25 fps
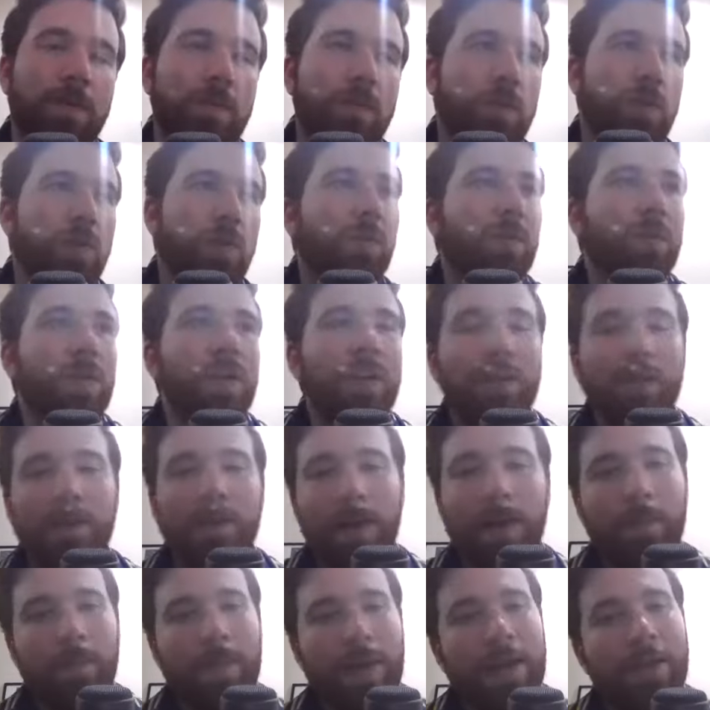So Leagues
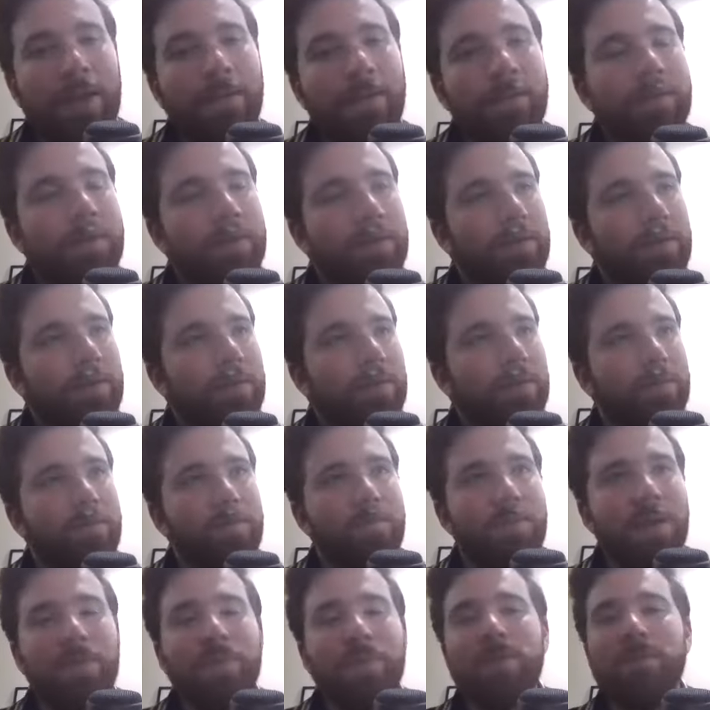Cup ends,
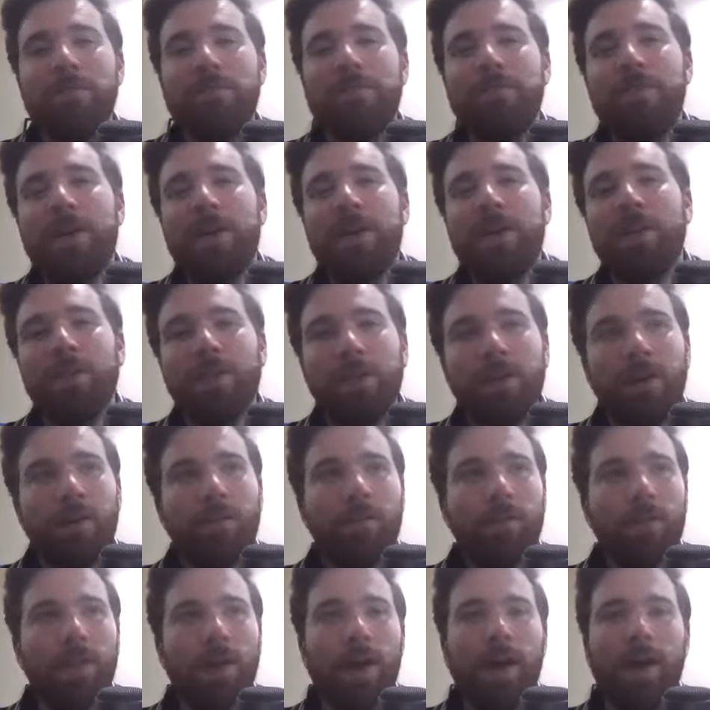maybe you fell in
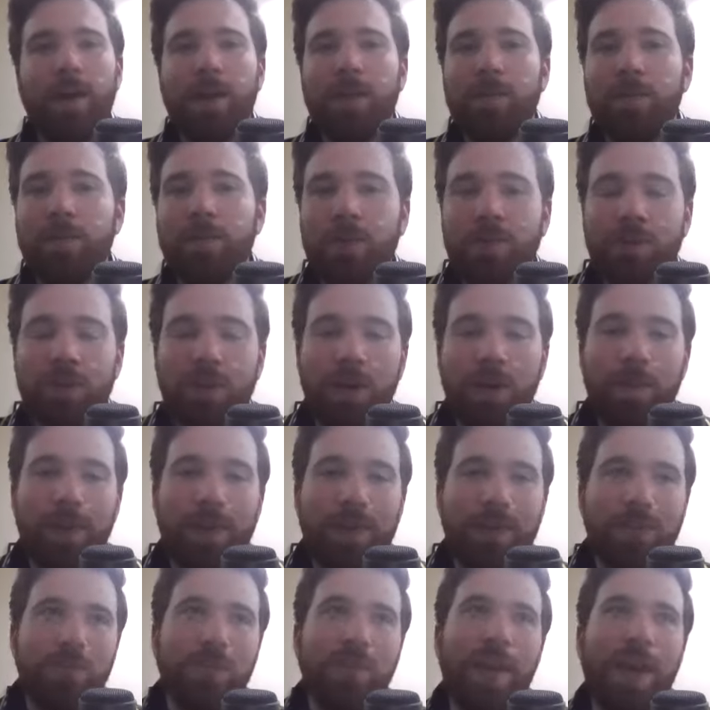love with a Hani Mukhtar
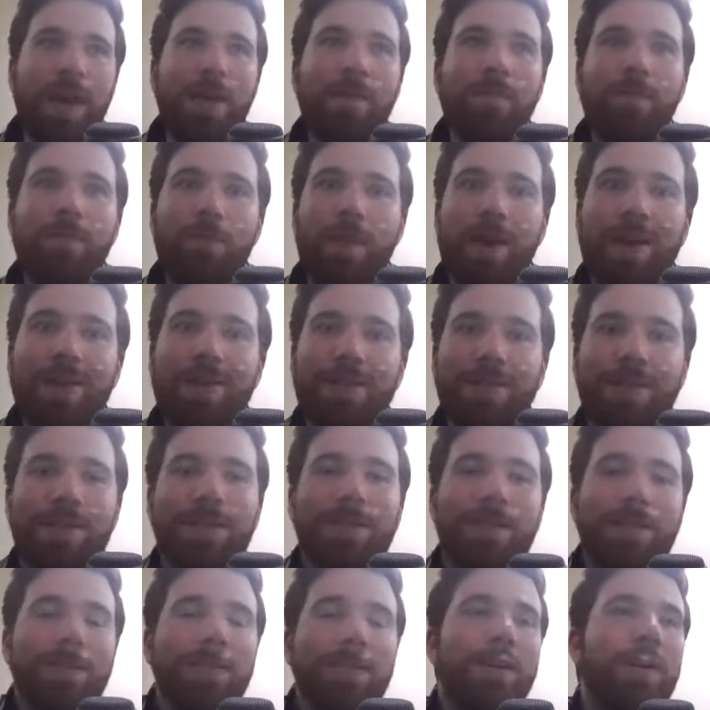because you came for Messi
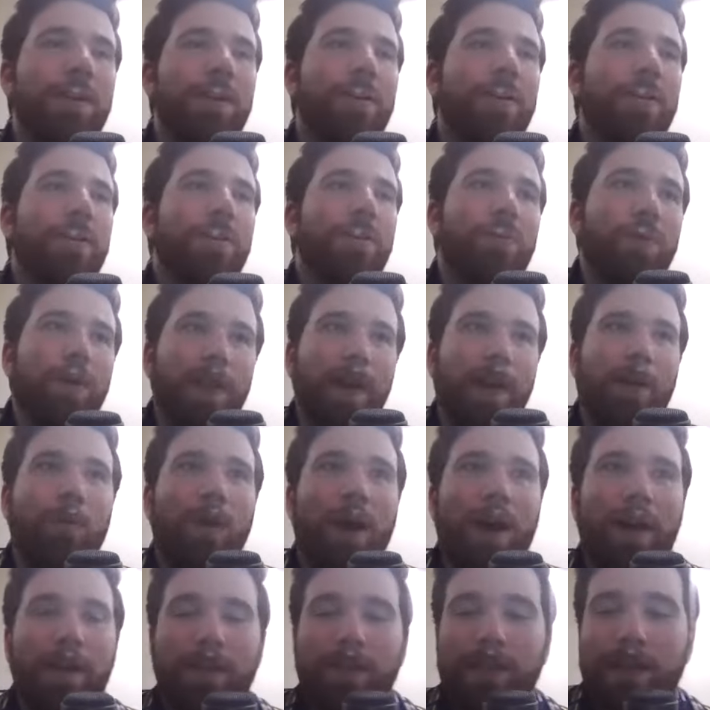and you were like,
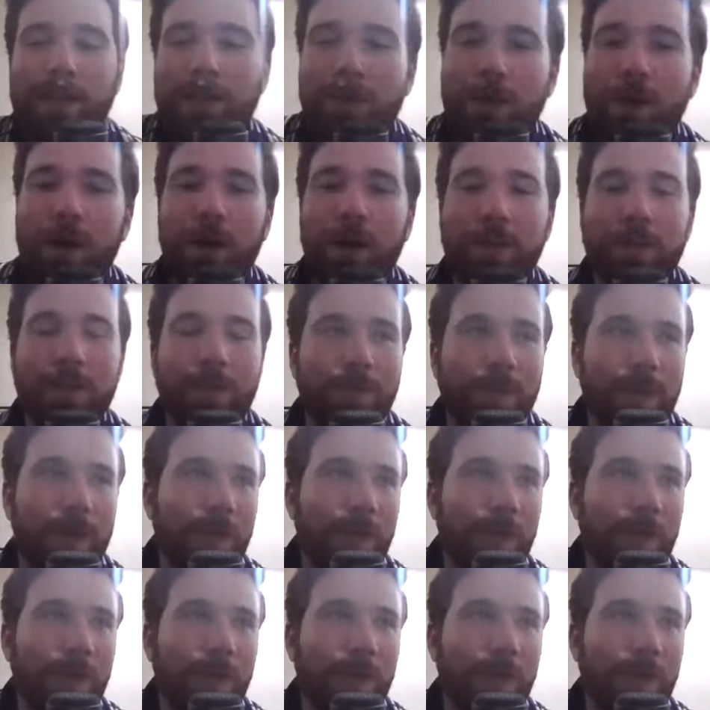wow, this guy's awesome.